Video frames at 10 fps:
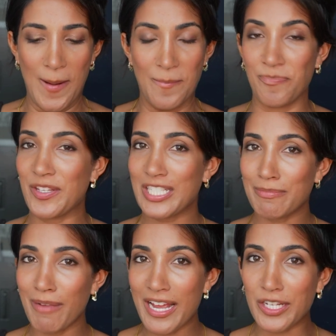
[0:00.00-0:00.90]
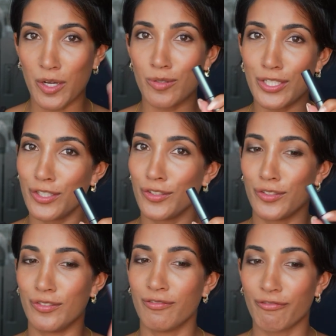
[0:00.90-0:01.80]
This is my
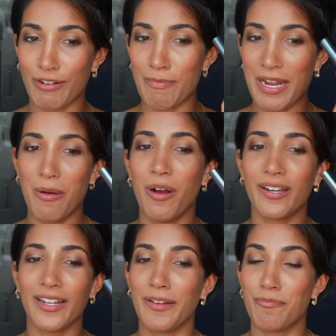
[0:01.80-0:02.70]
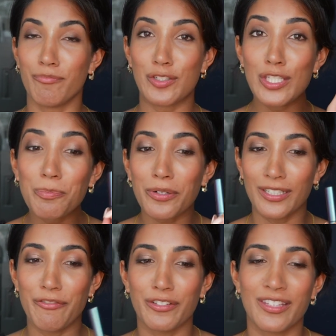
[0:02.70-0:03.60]
go-to from now on. I'm super in
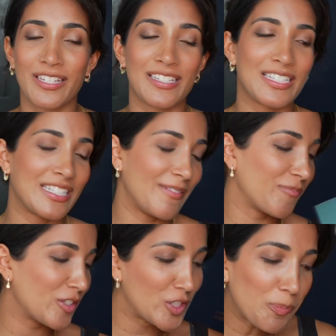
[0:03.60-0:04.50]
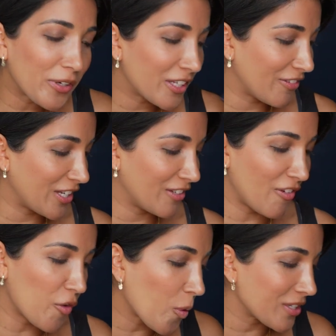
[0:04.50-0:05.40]
love with this. Super innovative,
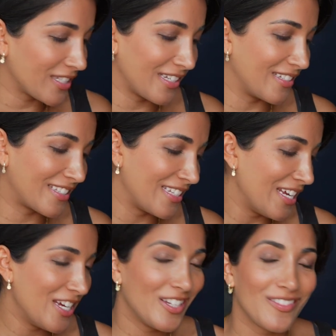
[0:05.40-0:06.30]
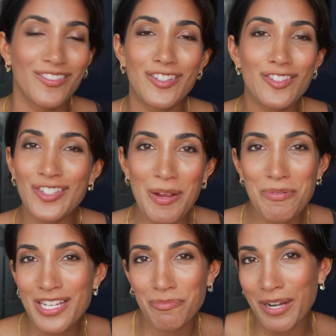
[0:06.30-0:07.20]
of course it is.
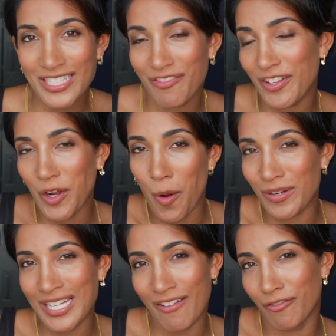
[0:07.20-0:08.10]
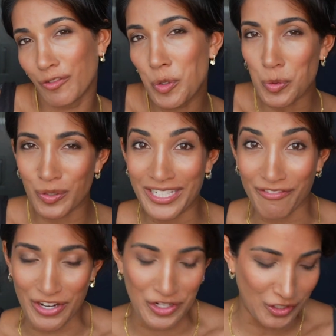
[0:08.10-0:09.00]
Japanese brands, I feel like, always have cool
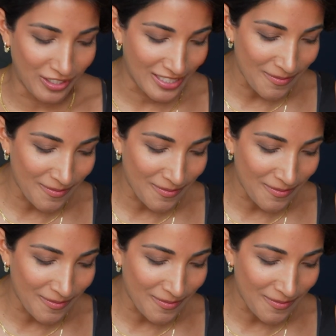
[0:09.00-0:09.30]
innovations.